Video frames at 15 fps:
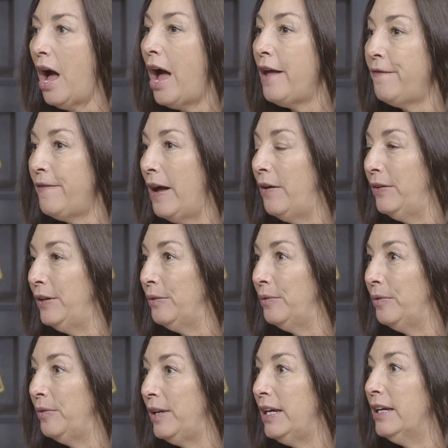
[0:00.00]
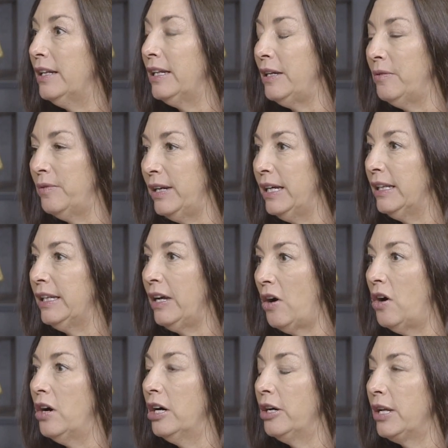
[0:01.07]
I found it really, really
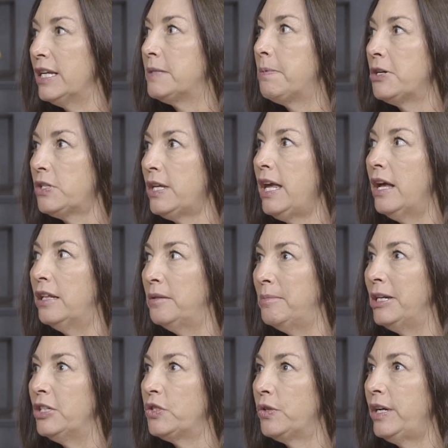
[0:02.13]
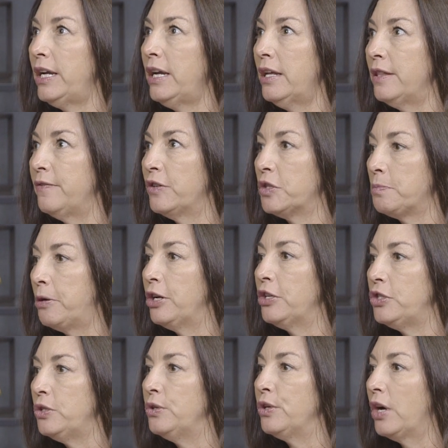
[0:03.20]
hard, especially elementary and the first part
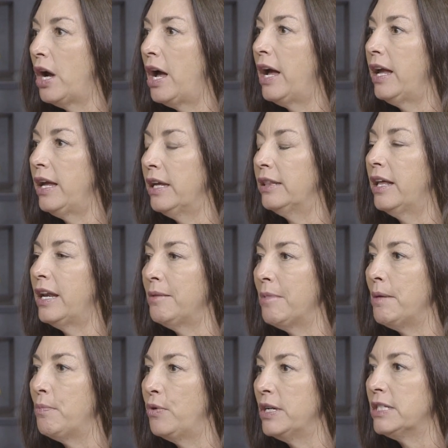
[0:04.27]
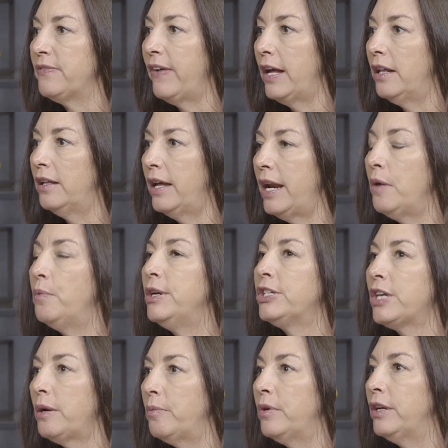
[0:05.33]
of junior high, in letting my boys fail. And I
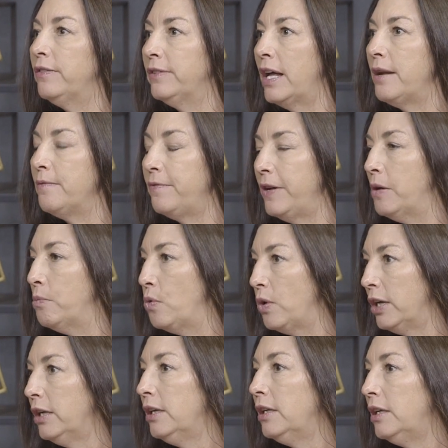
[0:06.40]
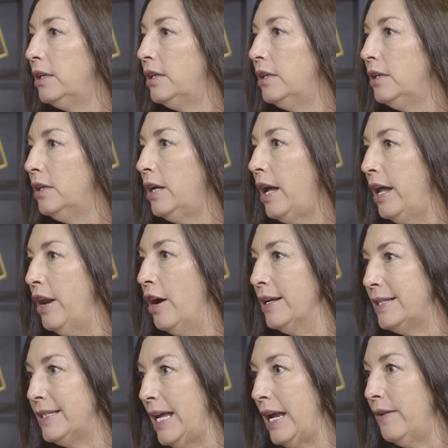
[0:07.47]
wish I would have let them fail more and
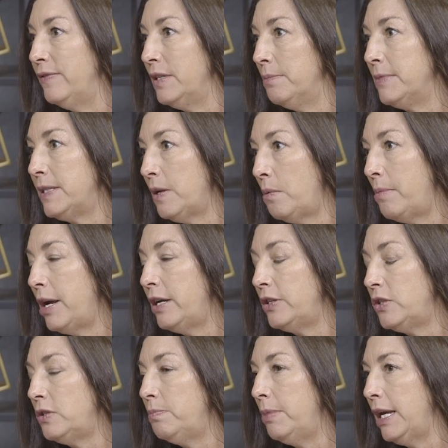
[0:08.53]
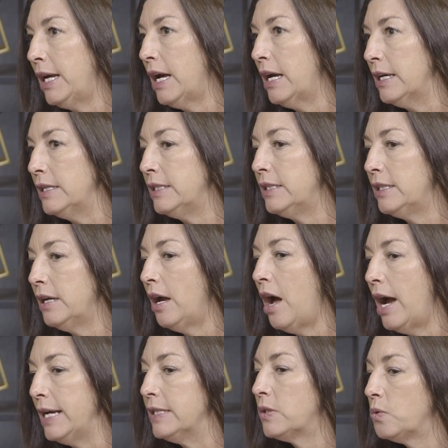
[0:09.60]
not saved them so much, because
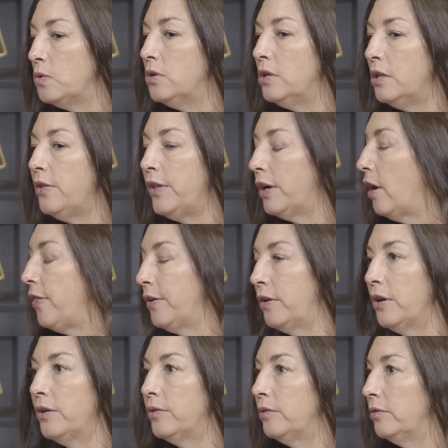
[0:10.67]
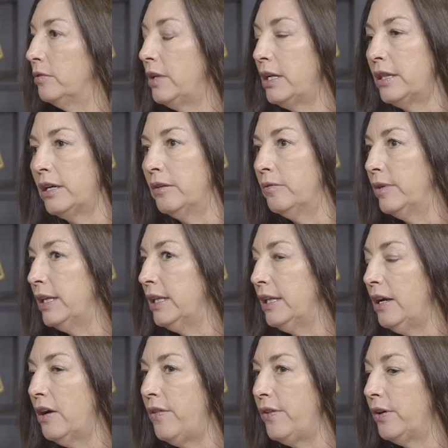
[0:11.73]
high school, they're on their own. Like, they're
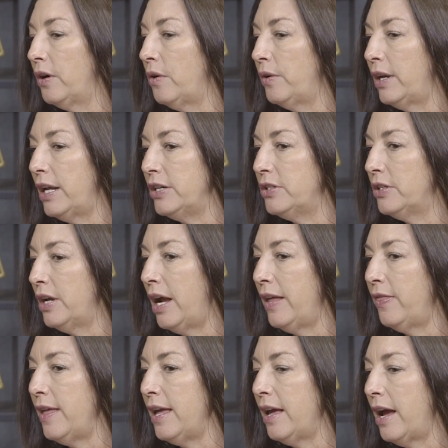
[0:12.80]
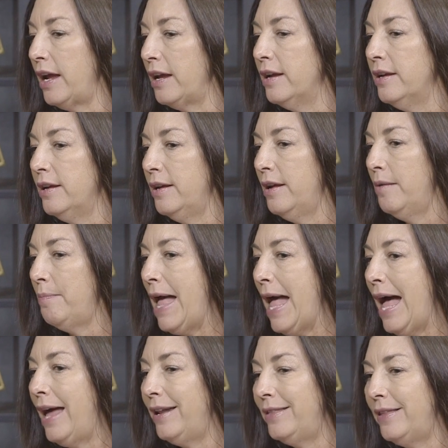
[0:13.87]
really on their own. And I think I
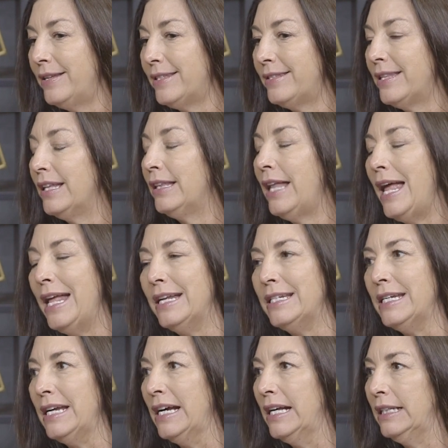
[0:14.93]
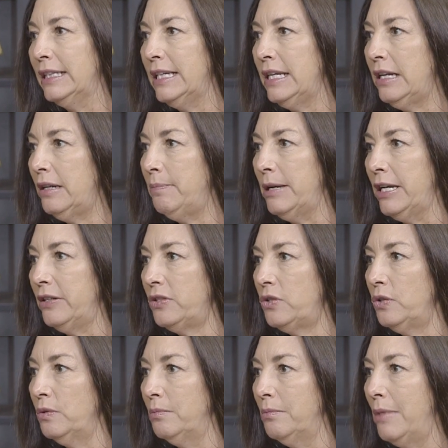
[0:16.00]
padded the landing a little bit
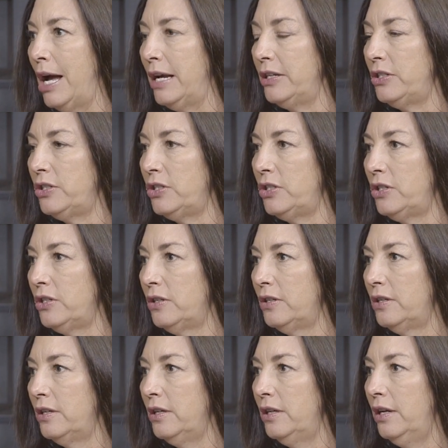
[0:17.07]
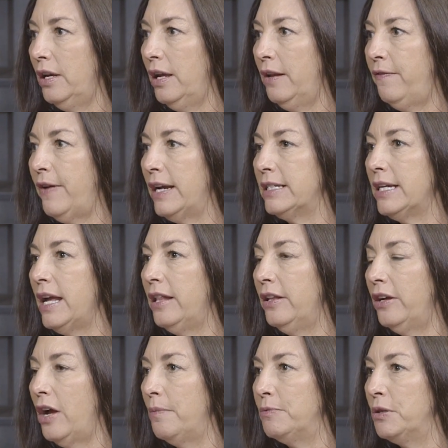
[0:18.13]
too much. In fact, a
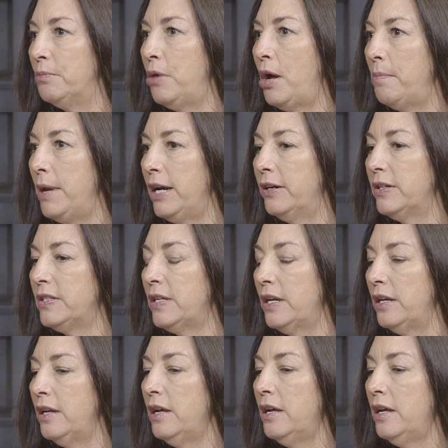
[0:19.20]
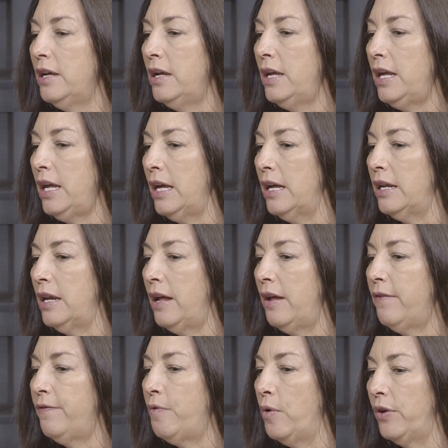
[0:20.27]
helicopter mom, Harrison, in
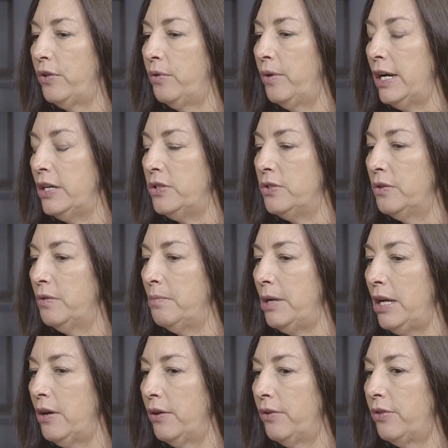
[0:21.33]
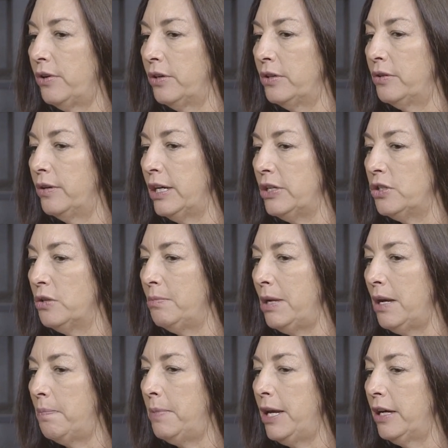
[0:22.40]
third grade drew me
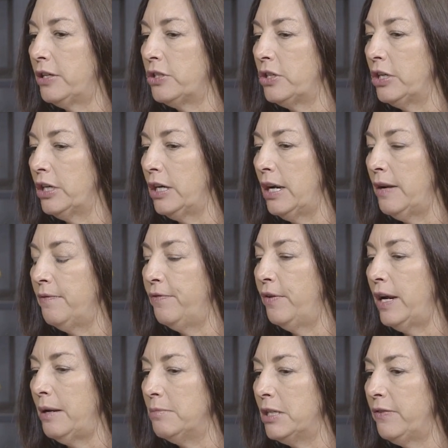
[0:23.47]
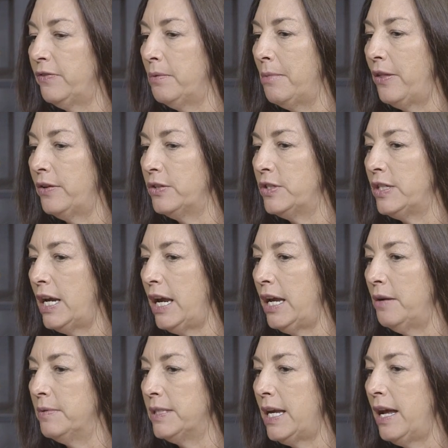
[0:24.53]
a picture and framed it for Mother's Day,
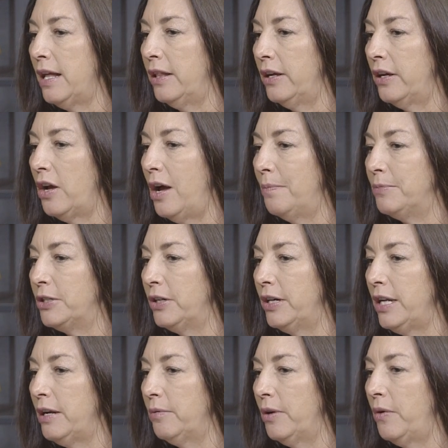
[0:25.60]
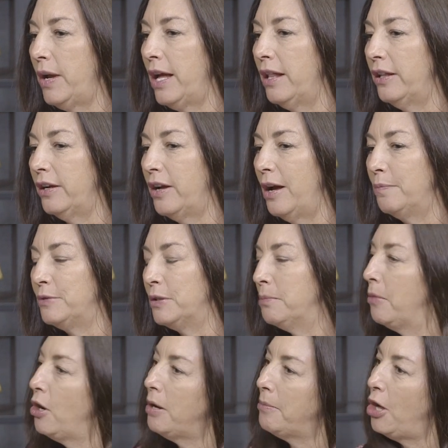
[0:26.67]
and it was a helicopter, and he wrote "helicopter
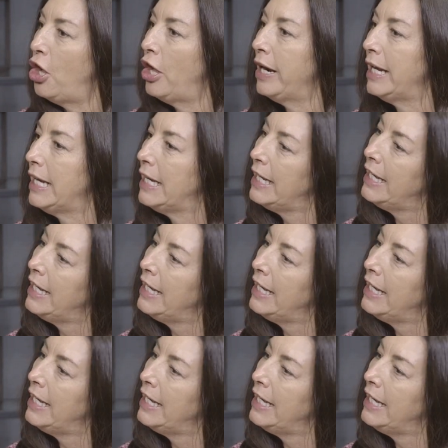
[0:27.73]
mom" on